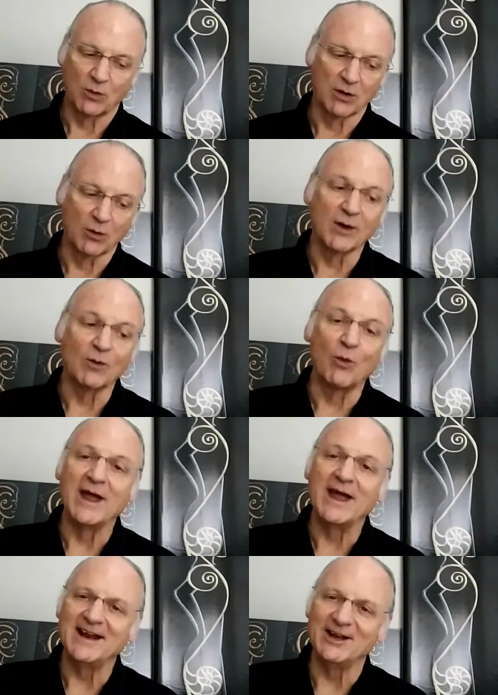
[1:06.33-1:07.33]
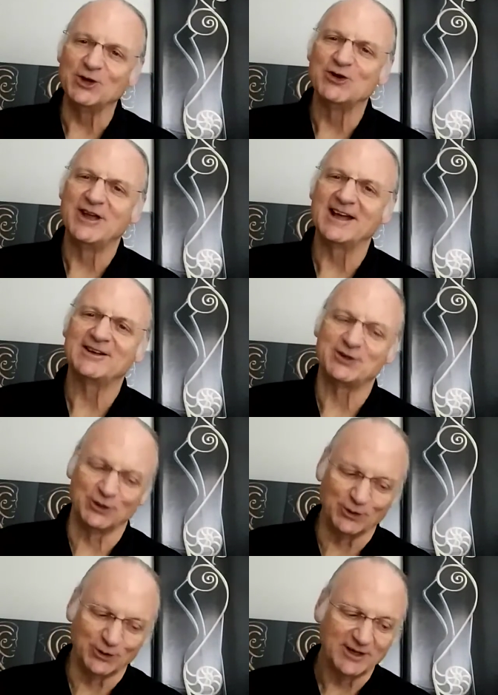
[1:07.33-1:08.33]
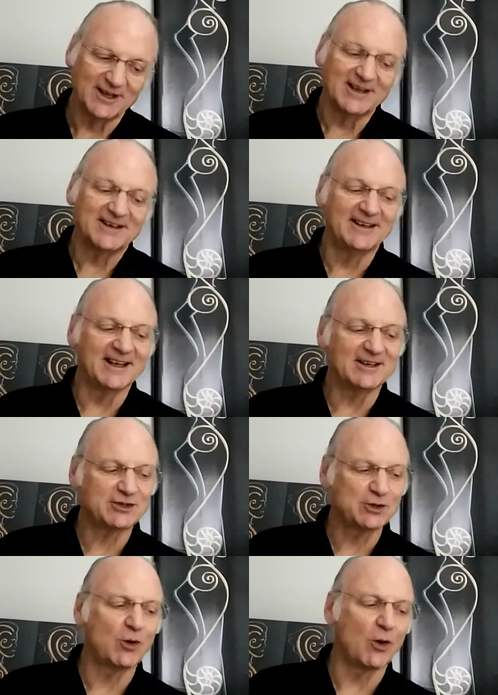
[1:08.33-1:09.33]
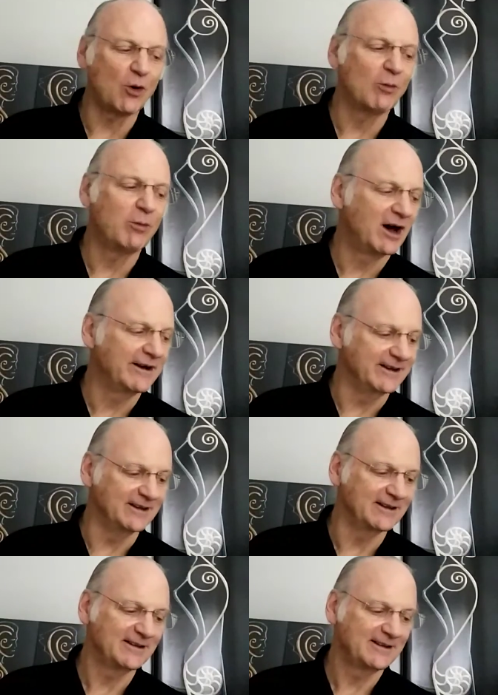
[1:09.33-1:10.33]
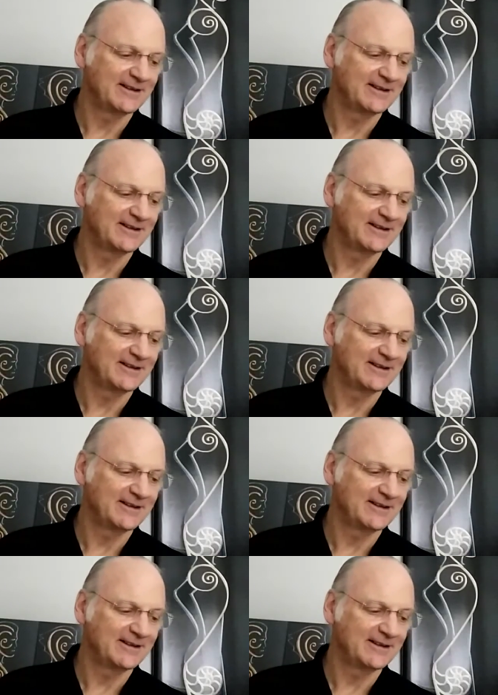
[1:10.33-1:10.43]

Or what way do you get to whole body?